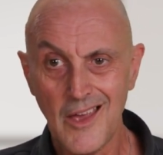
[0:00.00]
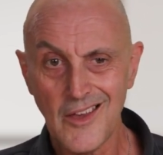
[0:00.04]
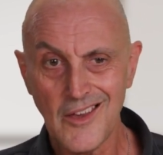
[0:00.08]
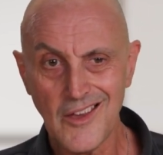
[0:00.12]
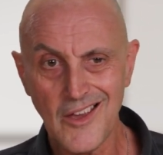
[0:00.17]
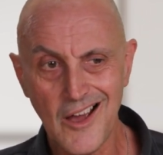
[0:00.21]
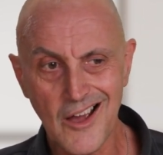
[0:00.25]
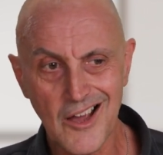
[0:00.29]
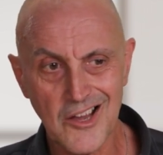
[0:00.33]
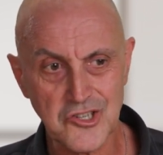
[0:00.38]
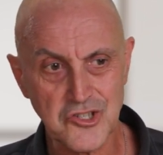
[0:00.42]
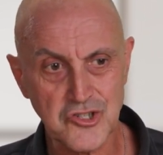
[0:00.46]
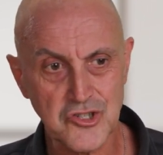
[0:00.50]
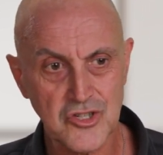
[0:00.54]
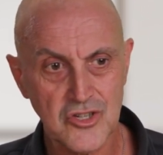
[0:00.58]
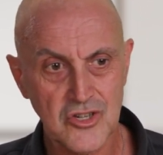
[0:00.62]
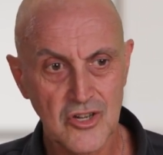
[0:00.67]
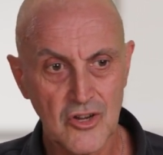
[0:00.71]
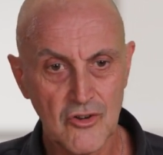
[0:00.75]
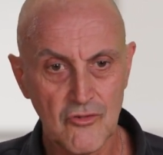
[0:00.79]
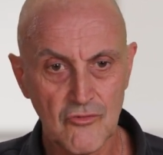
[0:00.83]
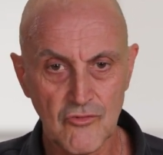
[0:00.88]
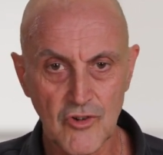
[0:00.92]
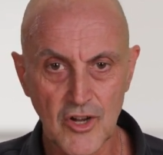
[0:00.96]
gosh,
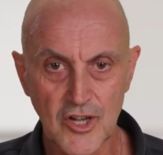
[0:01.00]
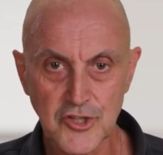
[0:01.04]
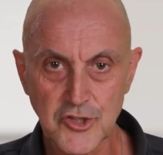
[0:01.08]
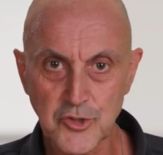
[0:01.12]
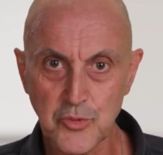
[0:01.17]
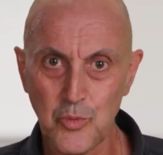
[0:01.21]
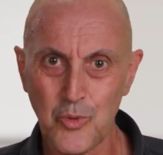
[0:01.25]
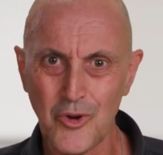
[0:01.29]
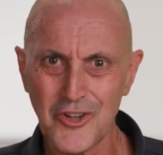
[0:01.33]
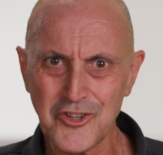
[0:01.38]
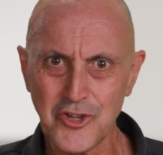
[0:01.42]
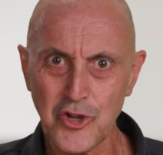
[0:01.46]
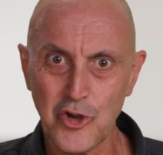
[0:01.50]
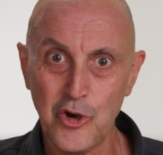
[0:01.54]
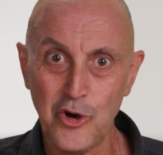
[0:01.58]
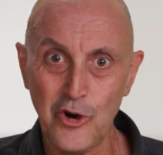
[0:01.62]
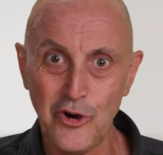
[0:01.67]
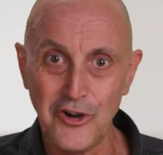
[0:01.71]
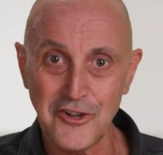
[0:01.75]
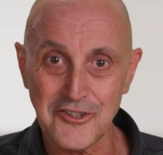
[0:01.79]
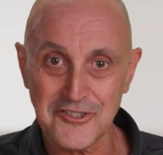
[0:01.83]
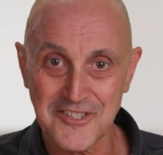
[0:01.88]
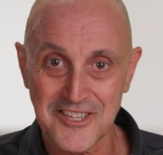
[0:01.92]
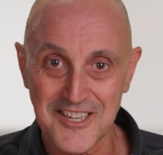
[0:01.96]
Russ, what
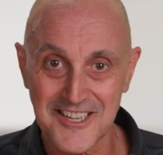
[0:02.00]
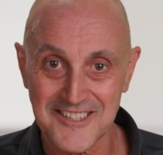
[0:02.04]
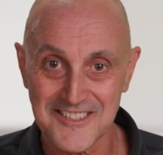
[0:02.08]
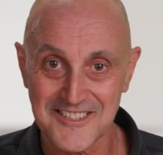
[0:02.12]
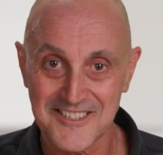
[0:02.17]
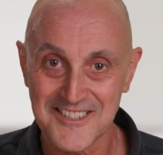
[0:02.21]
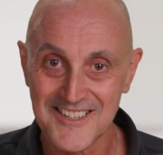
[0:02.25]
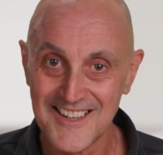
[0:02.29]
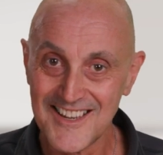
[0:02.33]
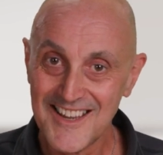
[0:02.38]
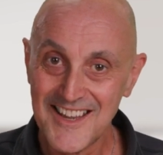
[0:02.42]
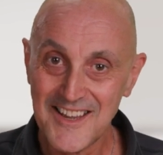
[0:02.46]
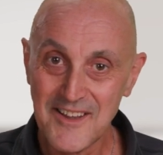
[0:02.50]
causes